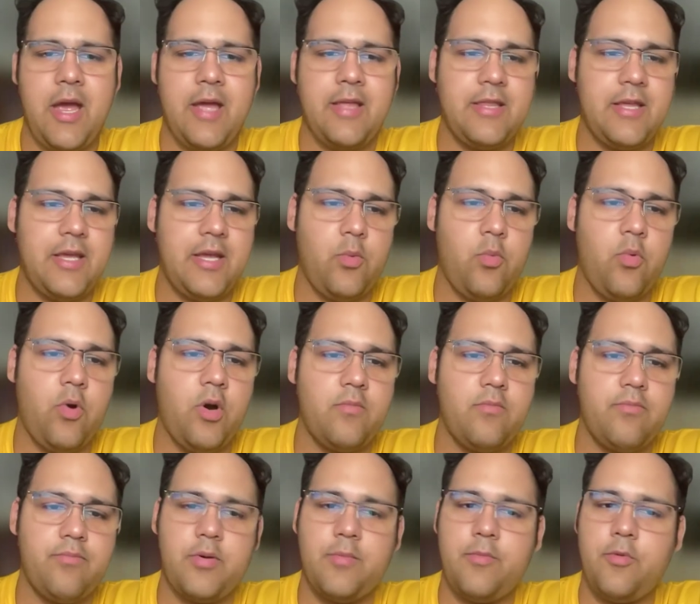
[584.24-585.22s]
And they
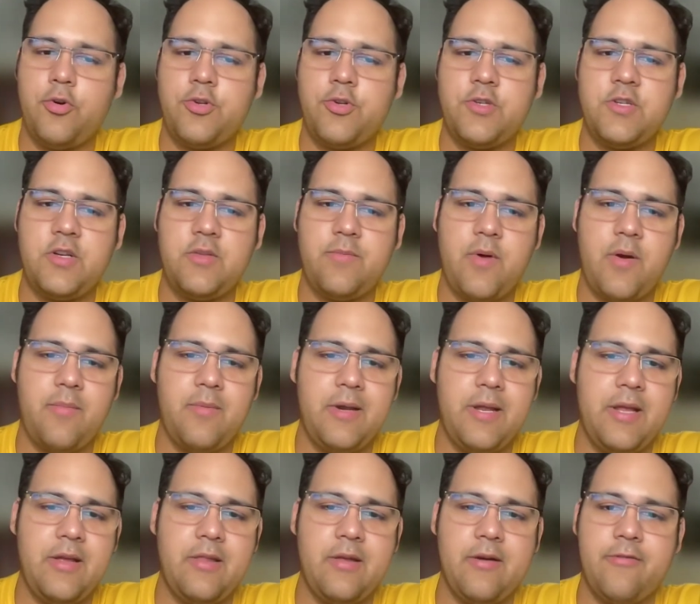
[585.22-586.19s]
won promotion to the Premier
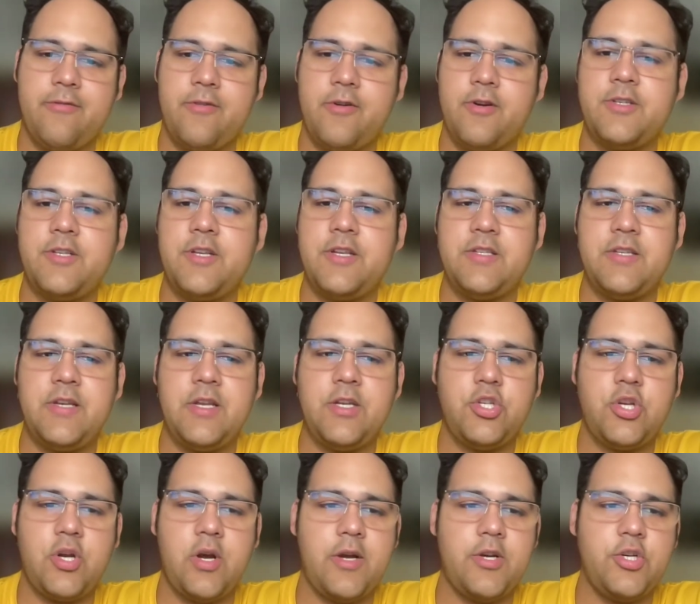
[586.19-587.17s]
League, their first season in
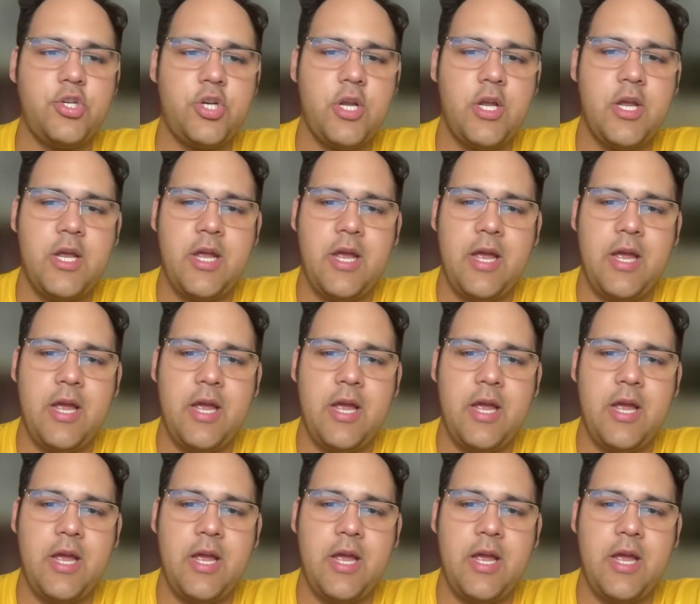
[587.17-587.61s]
charge,